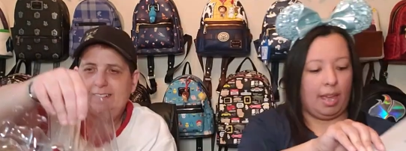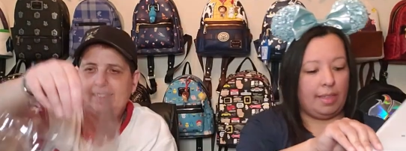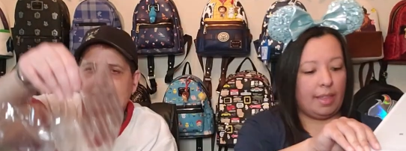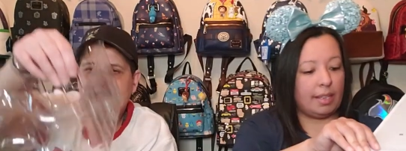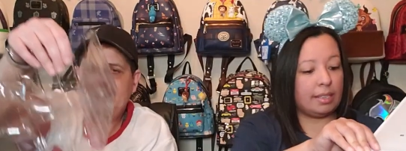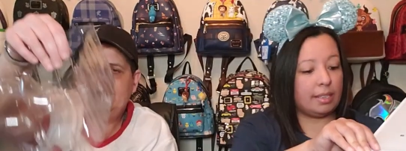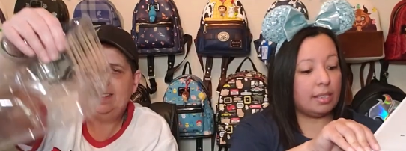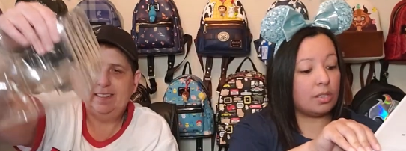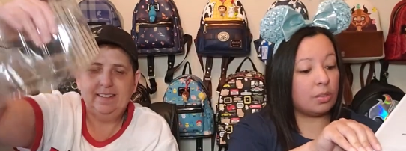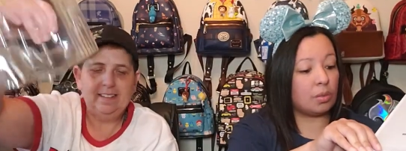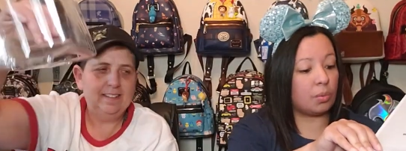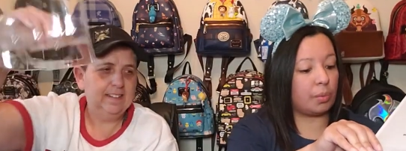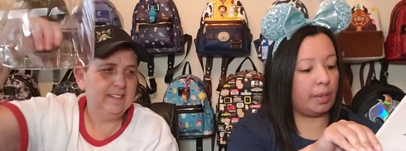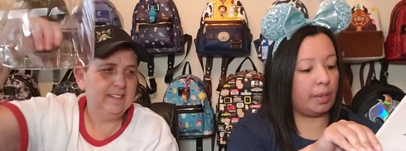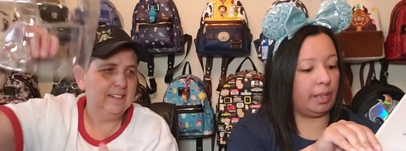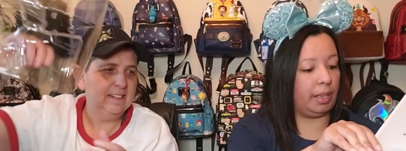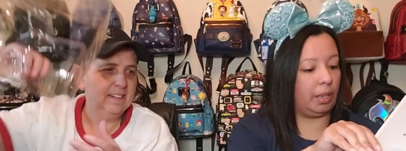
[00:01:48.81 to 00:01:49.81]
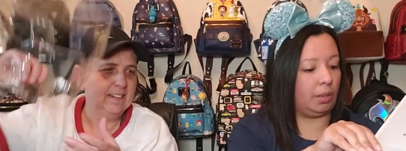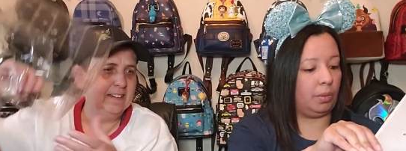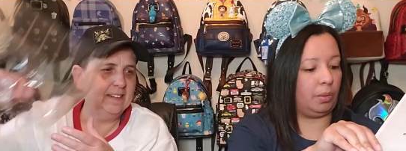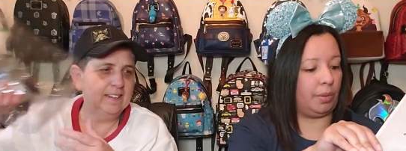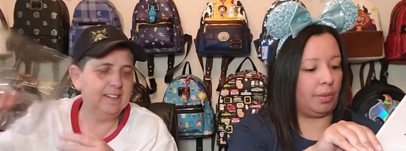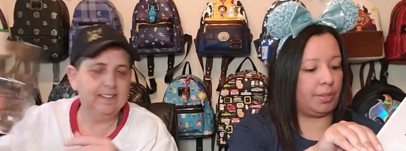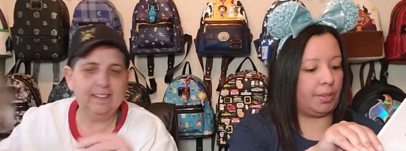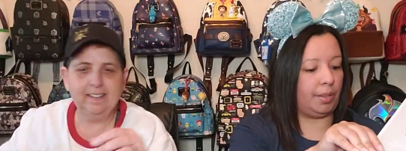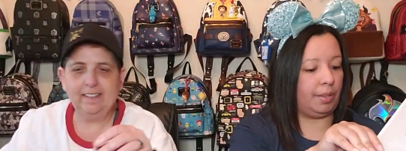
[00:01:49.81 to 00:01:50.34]
Speaker 1: And this is really
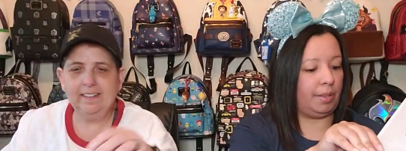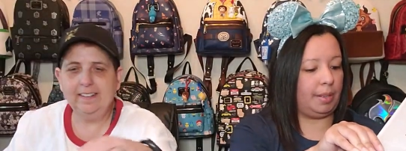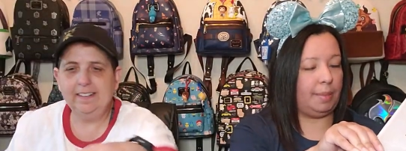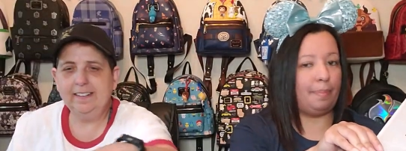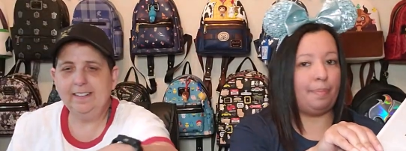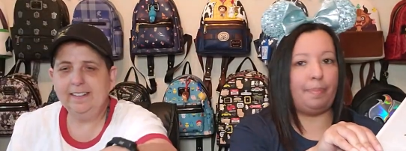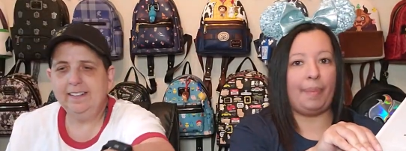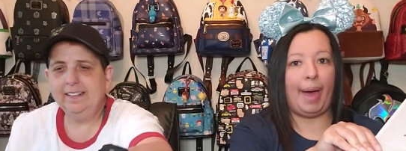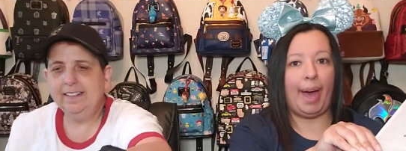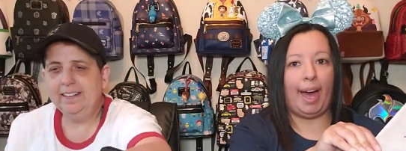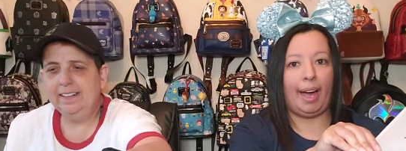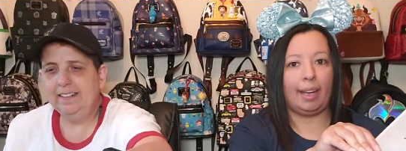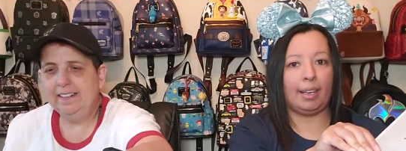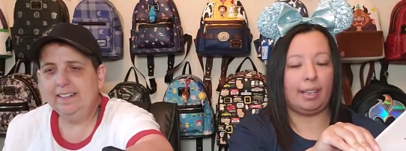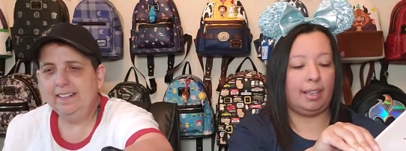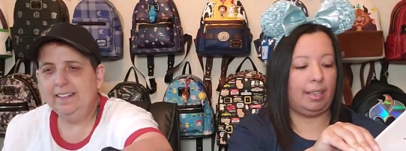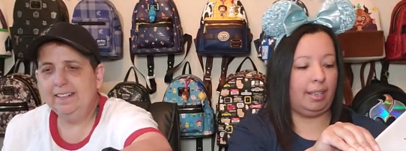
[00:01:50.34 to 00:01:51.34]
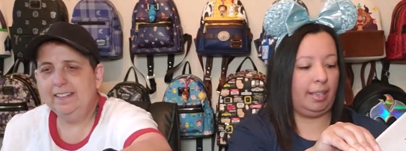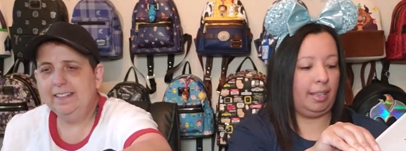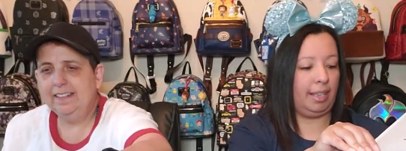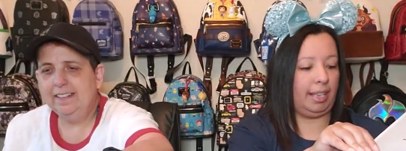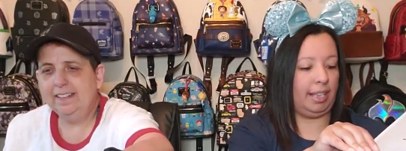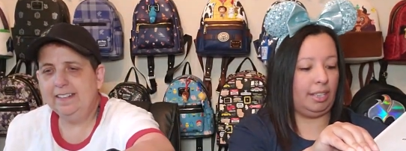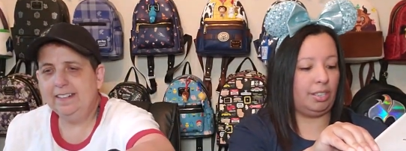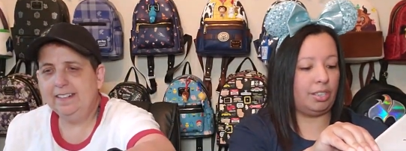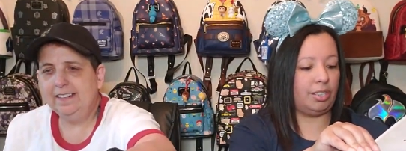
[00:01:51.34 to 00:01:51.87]
cool. So the back
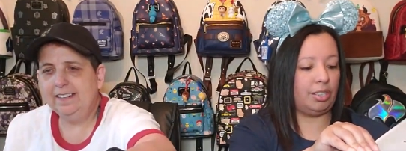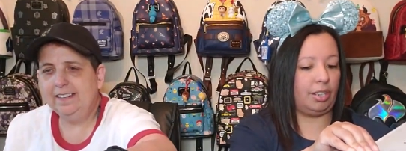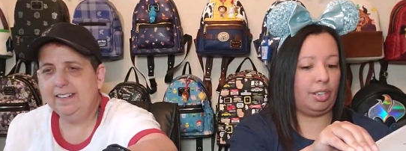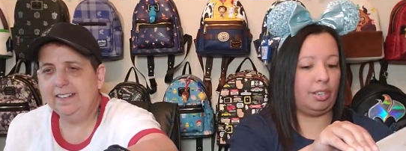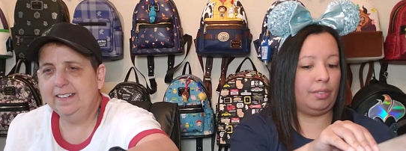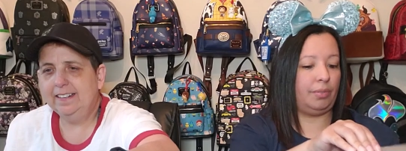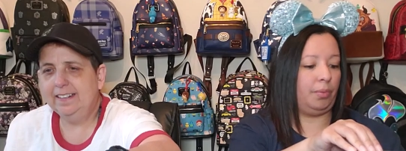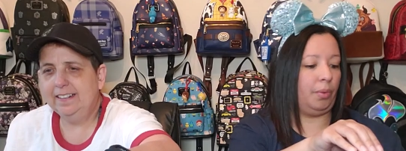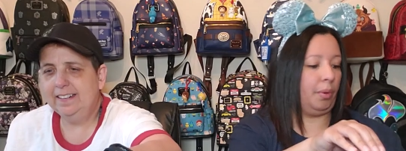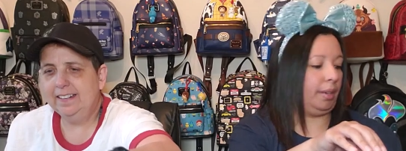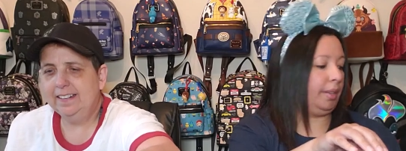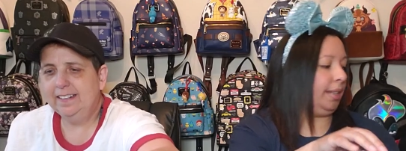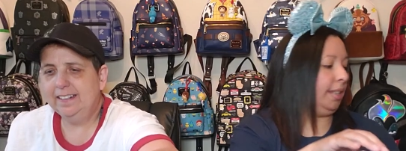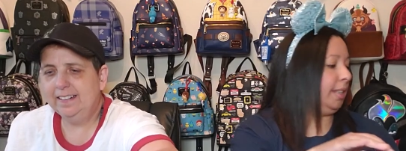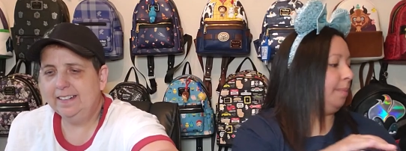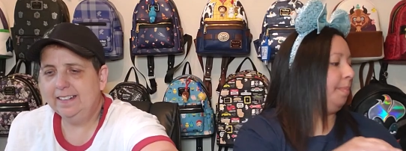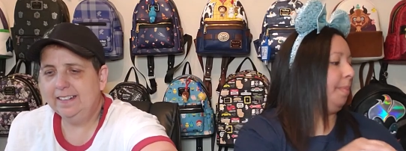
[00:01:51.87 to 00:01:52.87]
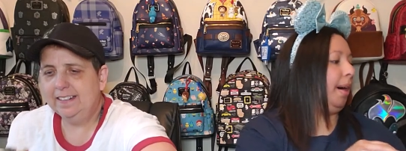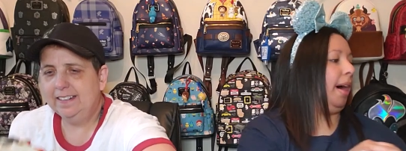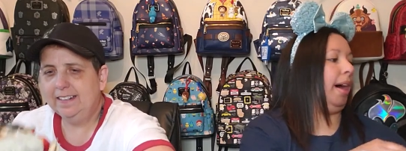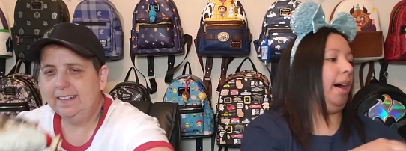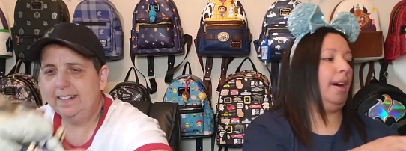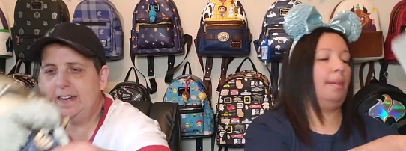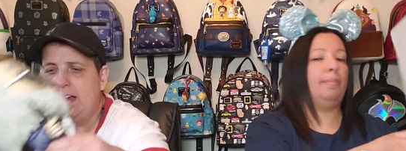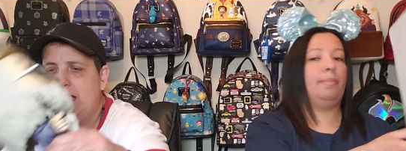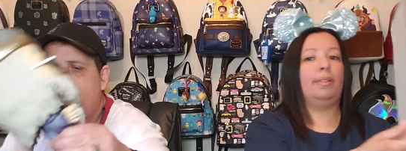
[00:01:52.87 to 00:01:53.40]
insert for this
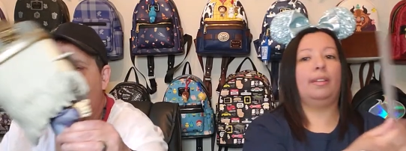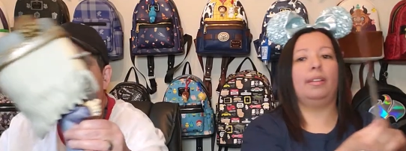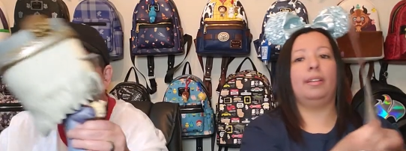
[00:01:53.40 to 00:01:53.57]
pop